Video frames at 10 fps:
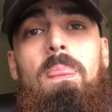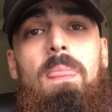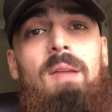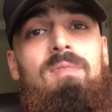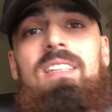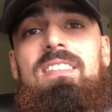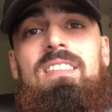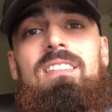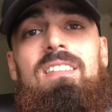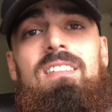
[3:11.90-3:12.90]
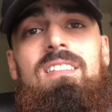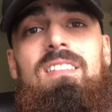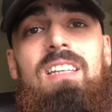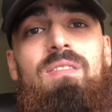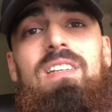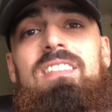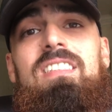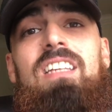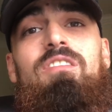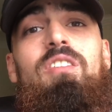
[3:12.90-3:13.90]
they've listened. They've
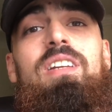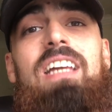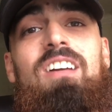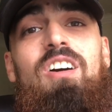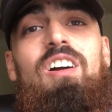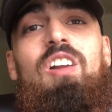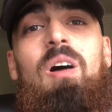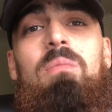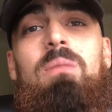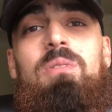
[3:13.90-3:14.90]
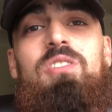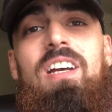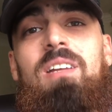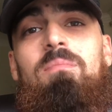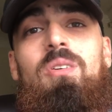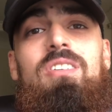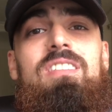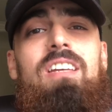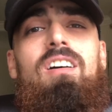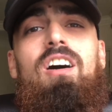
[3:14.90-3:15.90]
listened. I've already got a lot of people trying to mock,
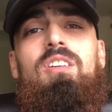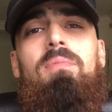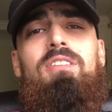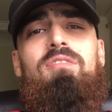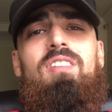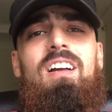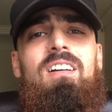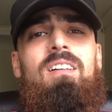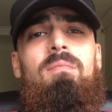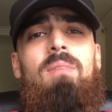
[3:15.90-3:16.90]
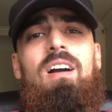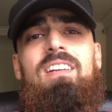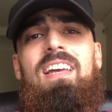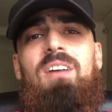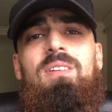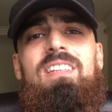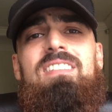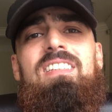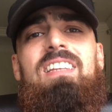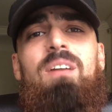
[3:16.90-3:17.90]
saying, oh, you must feel like a mug now and
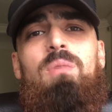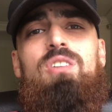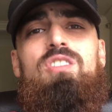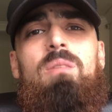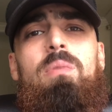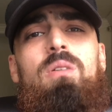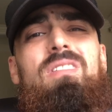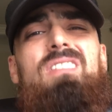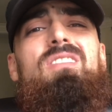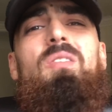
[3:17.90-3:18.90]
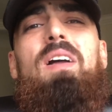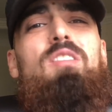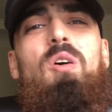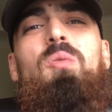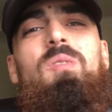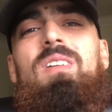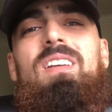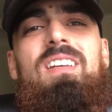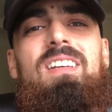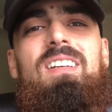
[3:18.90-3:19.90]
this and that because of your protest. No, I don't.
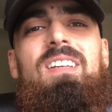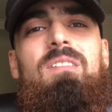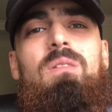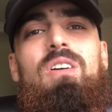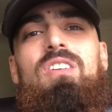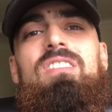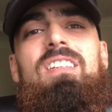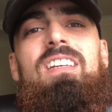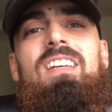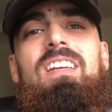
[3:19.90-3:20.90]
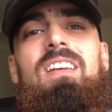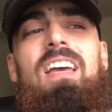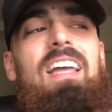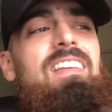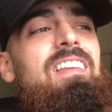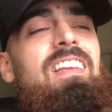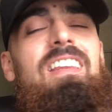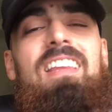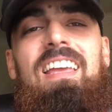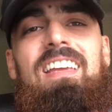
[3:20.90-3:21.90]
Because at the end of
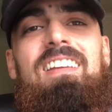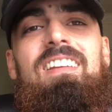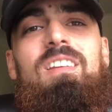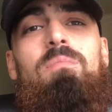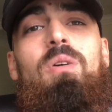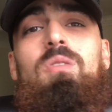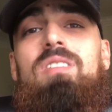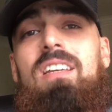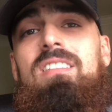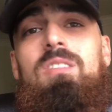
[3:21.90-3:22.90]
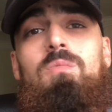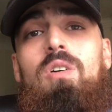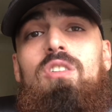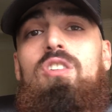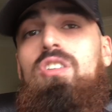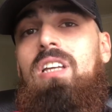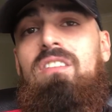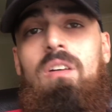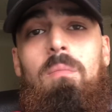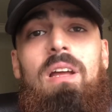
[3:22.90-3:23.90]
the day, the protest is what could
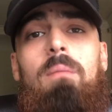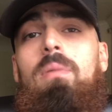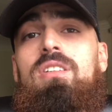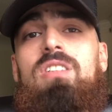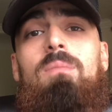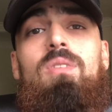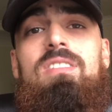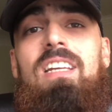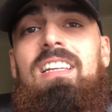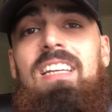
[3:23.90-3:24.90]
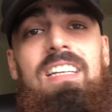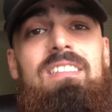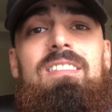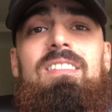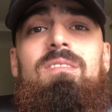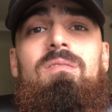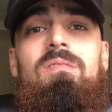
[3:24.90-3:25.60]
have applied pressure. I'm not saying it is,